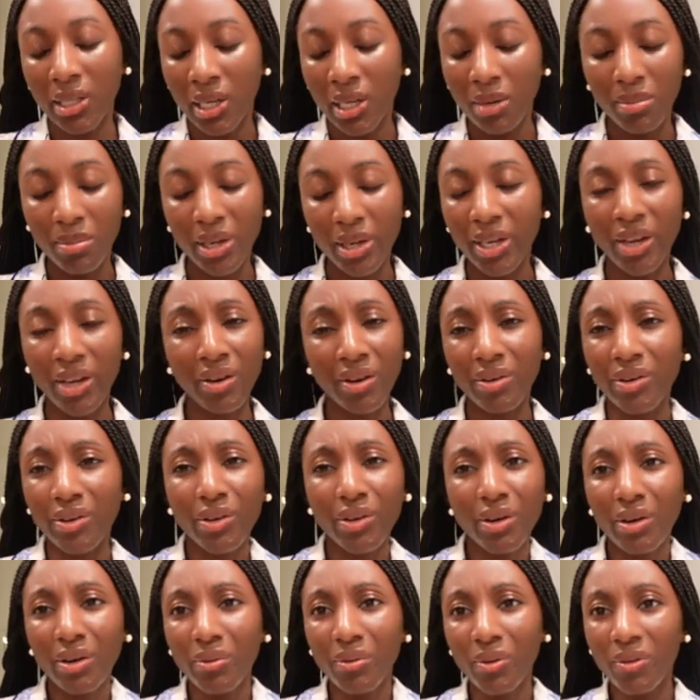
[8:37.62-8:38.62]
My
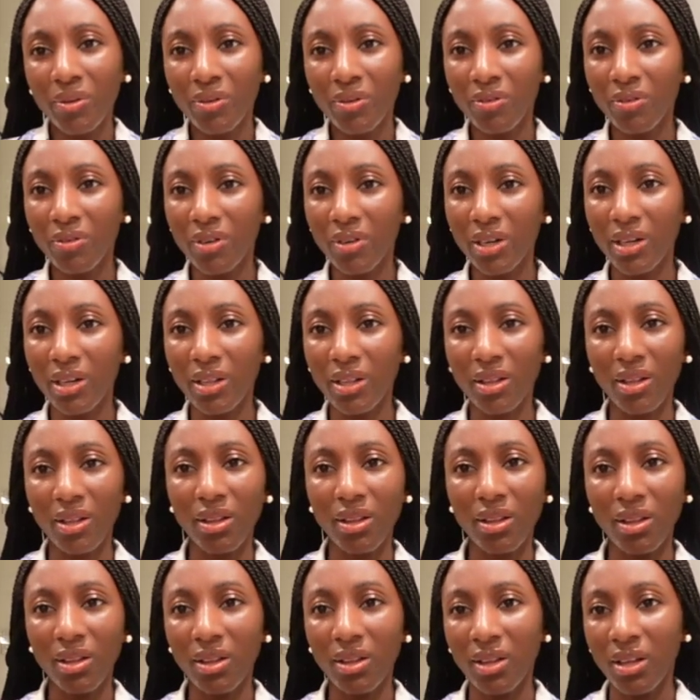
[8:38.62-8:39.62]
carry-on was free, and
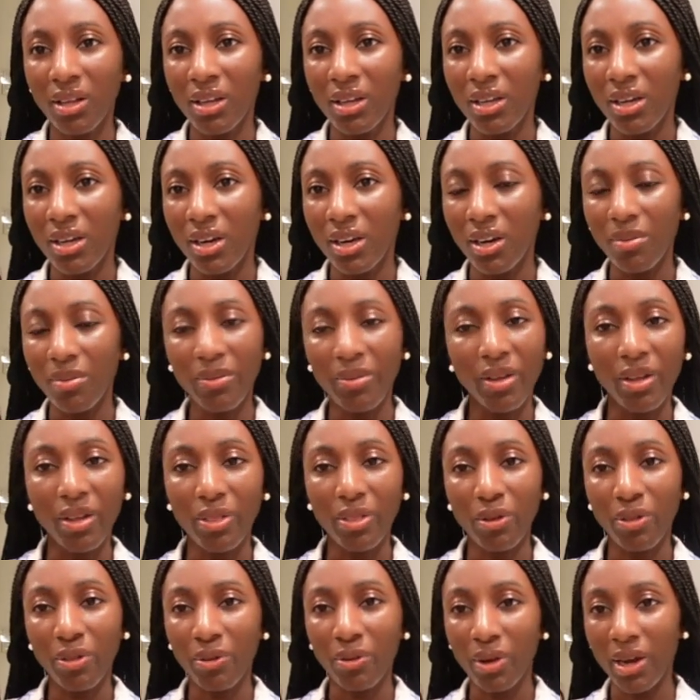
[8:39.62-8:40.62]
then the
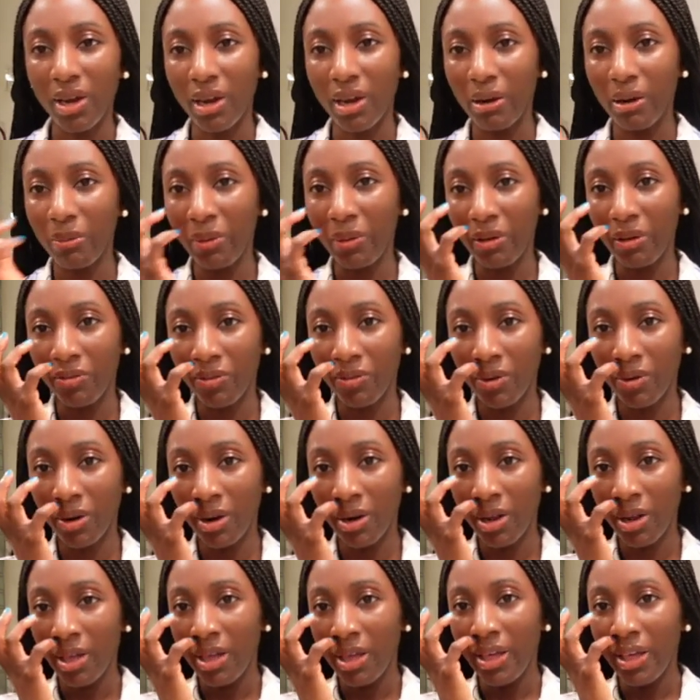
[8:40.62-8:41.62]
other 3 I had to pay for.
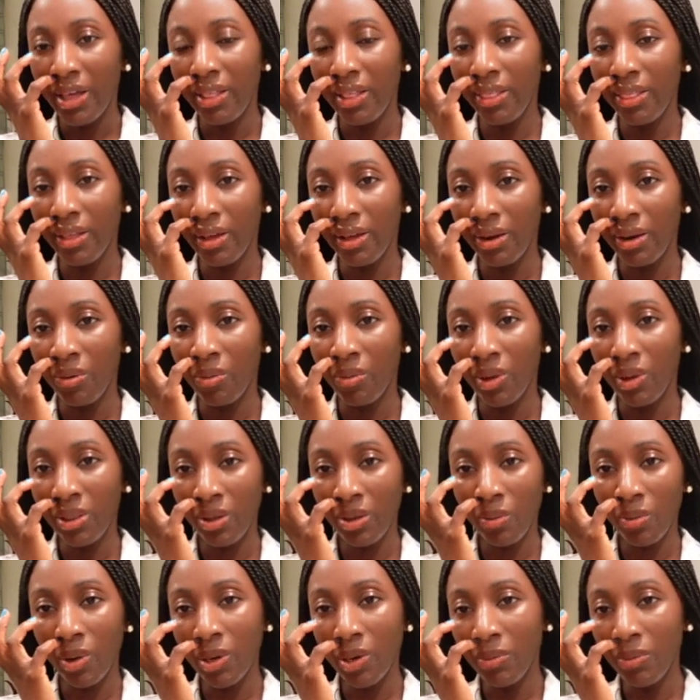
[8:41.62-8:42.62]
And then when they
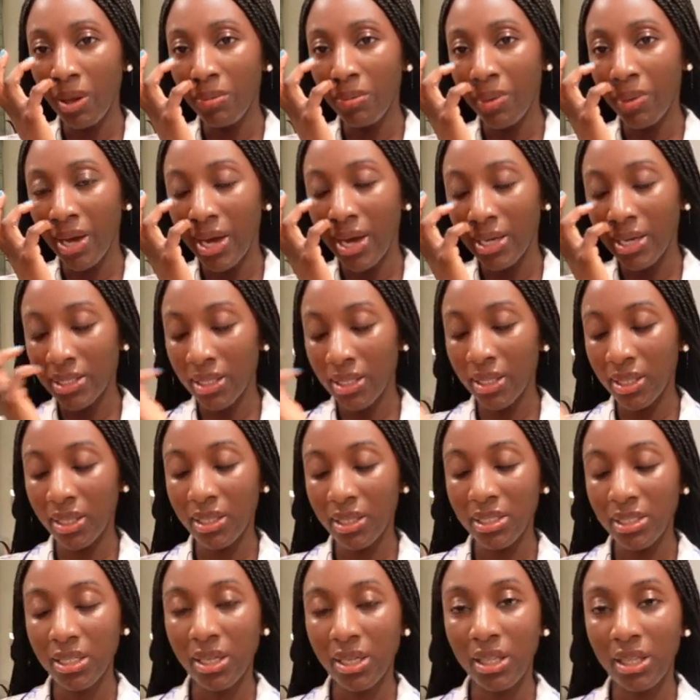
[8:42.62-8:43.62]
weighed my bags and
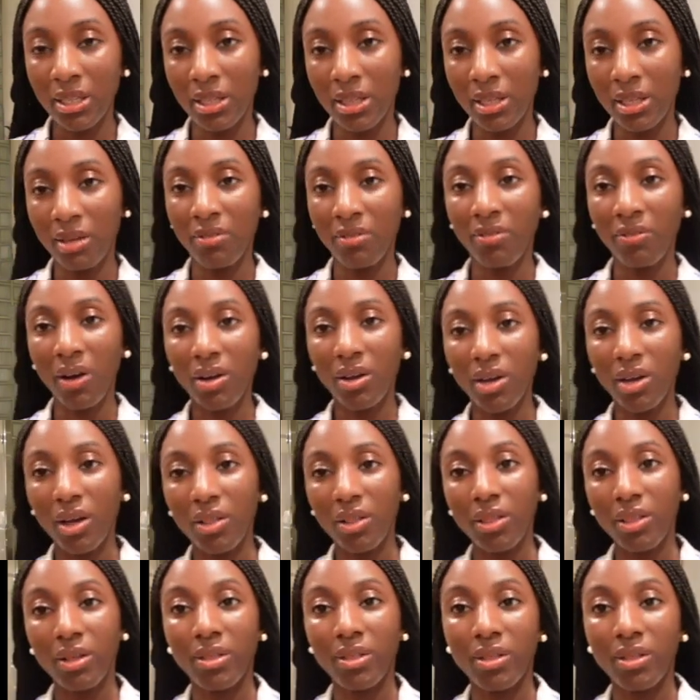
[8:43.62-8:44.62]
they found
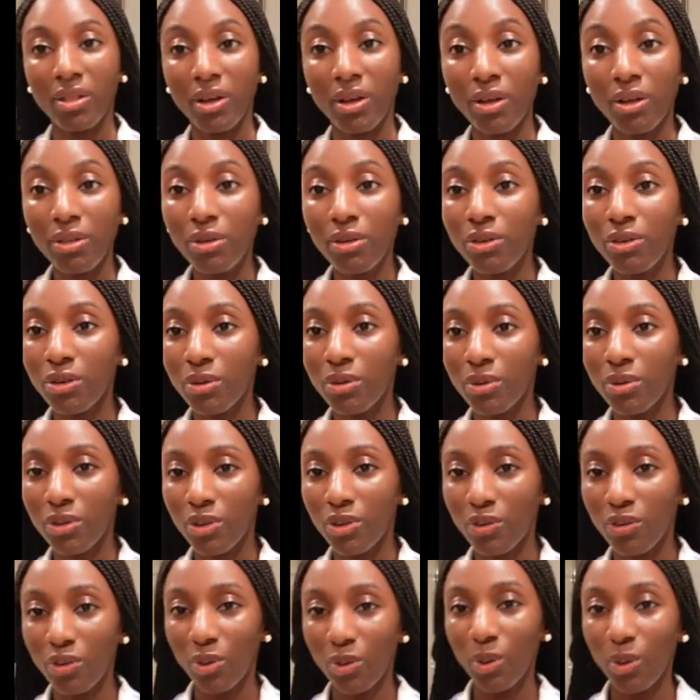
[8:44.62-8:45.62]
out that the other 2 was
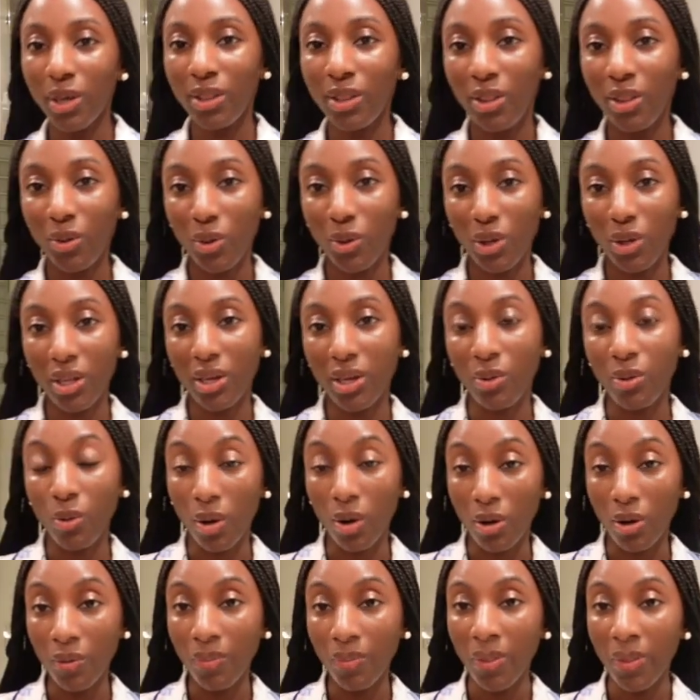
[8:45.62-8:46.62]
overweight, they were like,
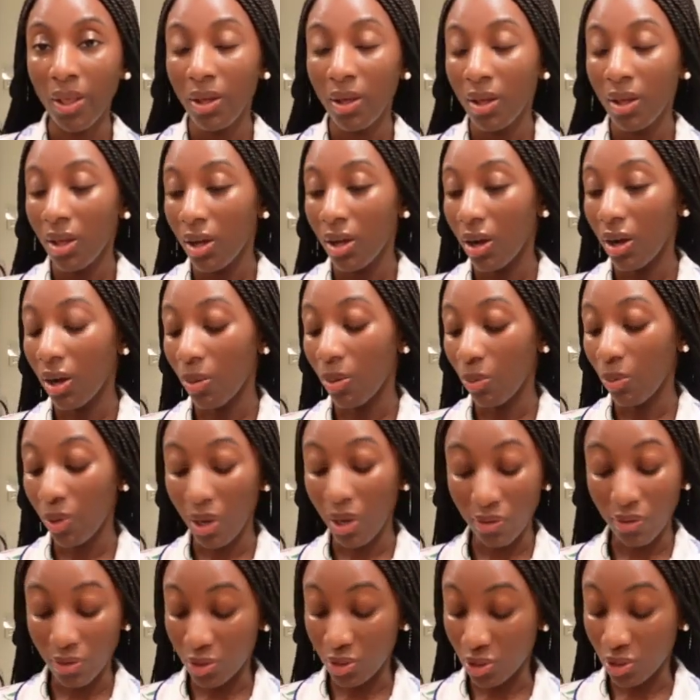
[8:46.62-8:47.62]
well, we
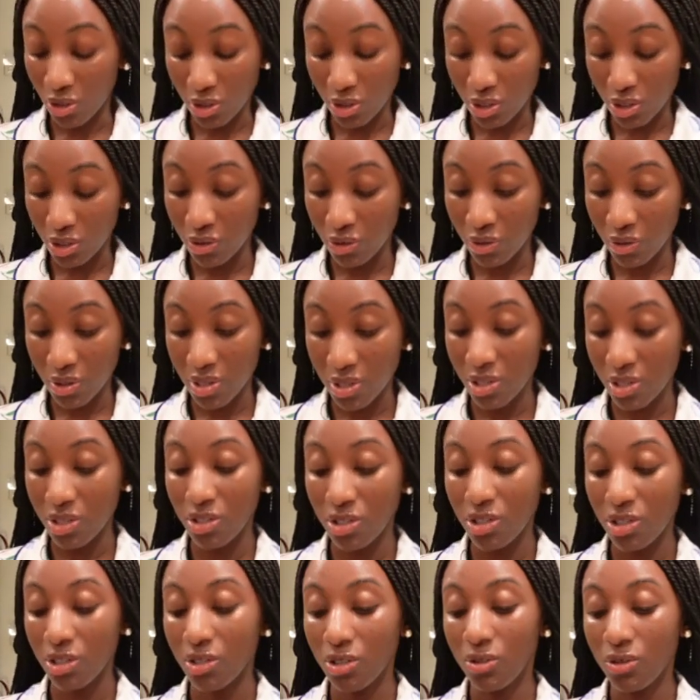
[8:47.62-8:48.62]
have to charge you for this
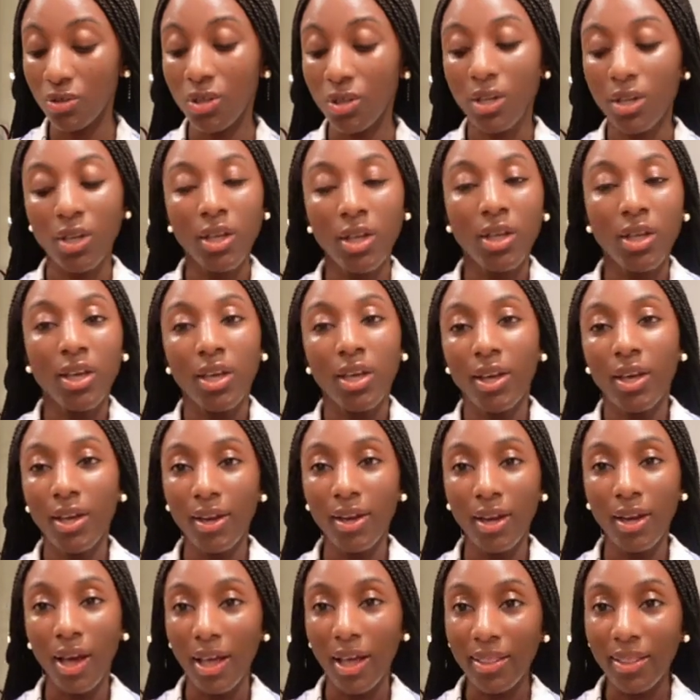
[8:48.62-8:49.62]
too.
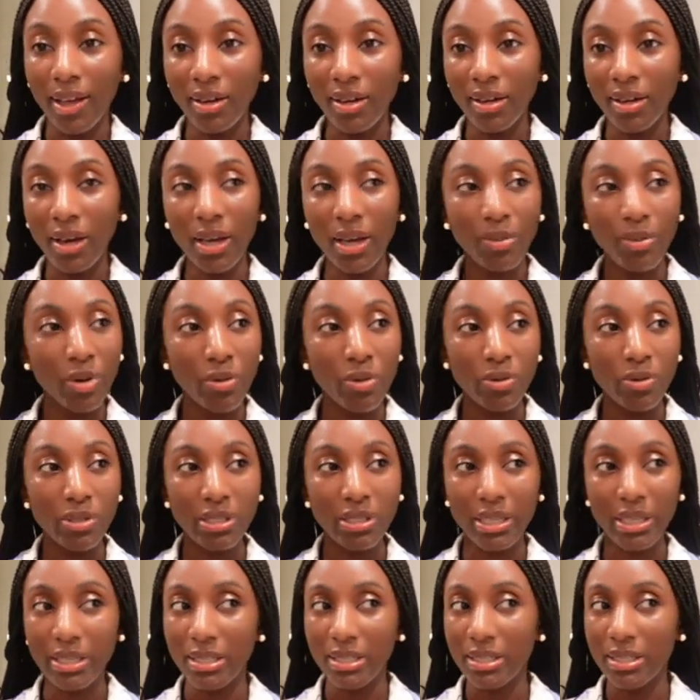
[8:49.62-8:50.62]
And at that time, it was
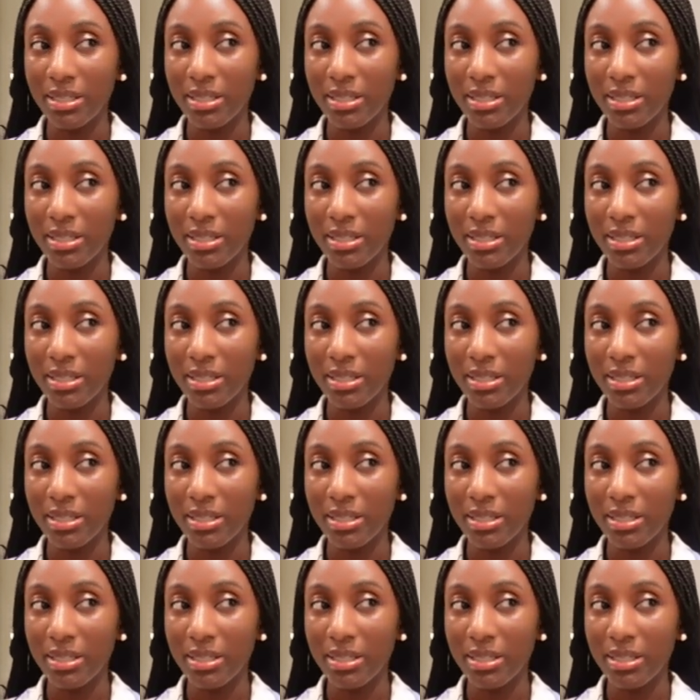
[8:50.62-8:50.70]
like